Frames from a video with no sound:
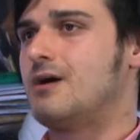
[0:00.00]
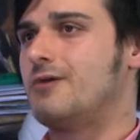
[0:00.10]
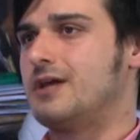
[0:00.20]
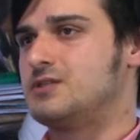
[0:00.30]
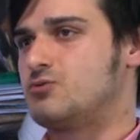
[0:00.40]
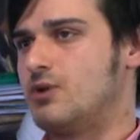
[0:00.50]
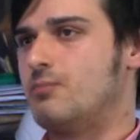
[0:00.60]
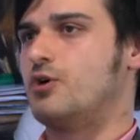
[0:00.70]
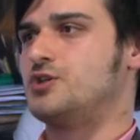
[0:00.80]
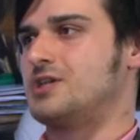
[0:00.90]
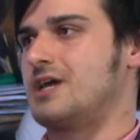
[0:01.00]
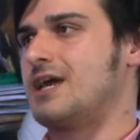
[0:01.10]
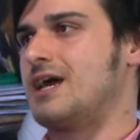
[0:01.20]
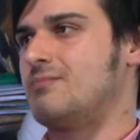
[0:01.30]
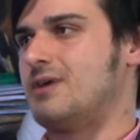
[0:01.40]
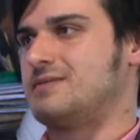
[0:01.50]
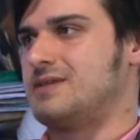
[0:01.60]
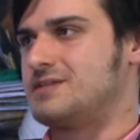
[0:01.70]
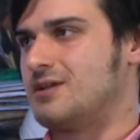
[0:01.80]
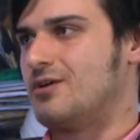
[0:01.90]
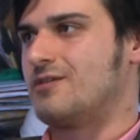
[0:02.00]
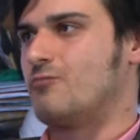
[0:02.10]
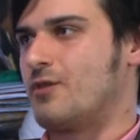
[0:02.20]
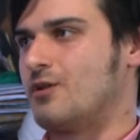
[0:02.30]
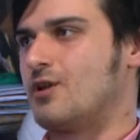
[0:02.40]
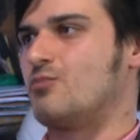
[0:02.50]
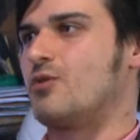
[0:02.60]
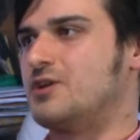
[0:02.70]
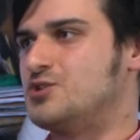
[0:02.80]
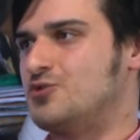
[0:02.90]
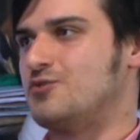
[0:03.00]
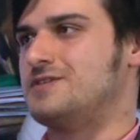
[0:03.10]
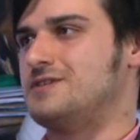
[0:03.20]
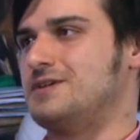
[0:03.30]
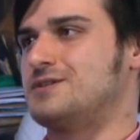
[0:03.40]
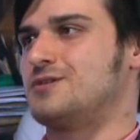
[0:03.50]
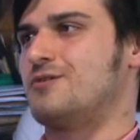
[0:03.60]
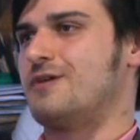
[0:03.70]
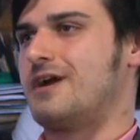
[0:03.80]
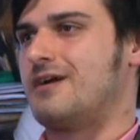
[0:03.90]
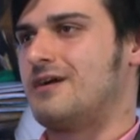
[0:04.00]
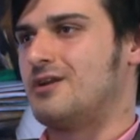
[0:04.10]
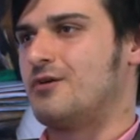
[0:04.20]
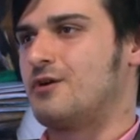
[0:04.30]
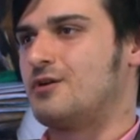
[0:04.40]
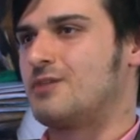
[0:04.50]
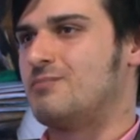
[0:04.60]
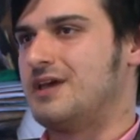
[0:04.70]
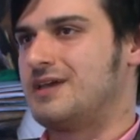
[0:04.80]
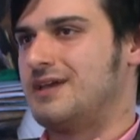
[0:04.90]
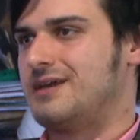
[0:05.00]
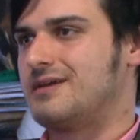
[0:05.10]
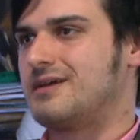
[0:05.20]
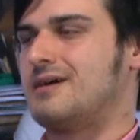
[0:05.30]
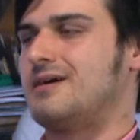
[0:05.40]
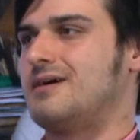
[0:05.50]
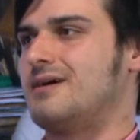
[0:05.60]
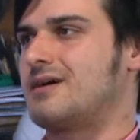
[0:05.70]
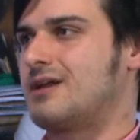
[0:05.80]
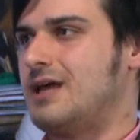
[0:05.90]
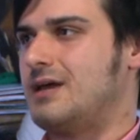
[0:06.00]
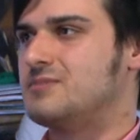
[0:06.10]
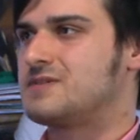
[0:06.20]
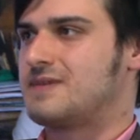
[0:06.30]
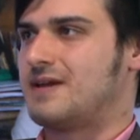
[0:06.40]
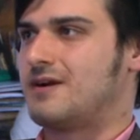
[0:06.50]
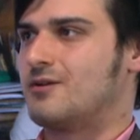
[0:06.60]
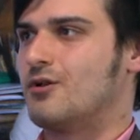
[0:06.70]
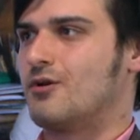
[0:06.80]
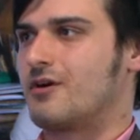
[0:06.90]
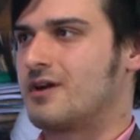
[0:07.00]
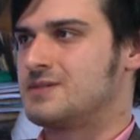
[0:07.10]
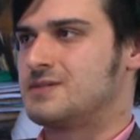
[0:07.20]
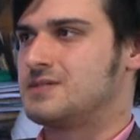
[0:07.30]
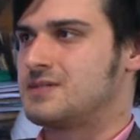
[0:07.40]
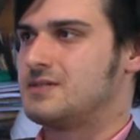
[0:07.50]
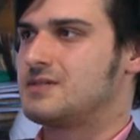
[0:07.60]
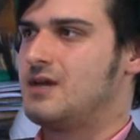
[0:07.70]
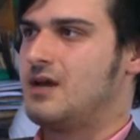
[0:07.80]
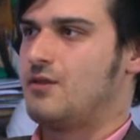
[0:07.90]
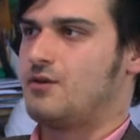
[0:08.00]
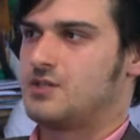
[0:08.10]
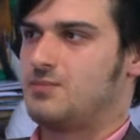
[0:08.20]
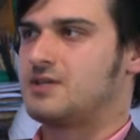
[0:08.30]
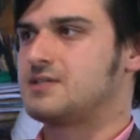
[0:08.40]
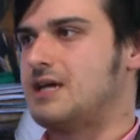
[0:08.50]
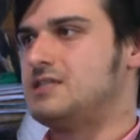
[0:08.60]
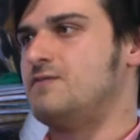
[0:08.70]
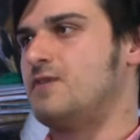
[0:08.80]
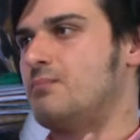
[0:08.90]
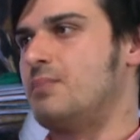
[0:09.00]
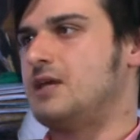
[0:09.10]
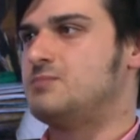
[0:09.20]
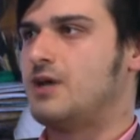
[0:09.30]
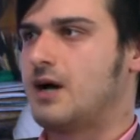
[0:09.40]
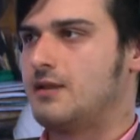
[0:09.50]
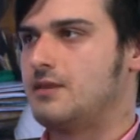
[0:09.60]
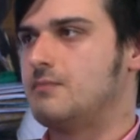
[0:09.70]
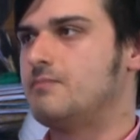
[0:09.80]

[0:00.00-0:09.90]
now it's re-emerging again, but with a lot more maturity. So they're not making claims that are no longer consistent. There's a big scientific base behind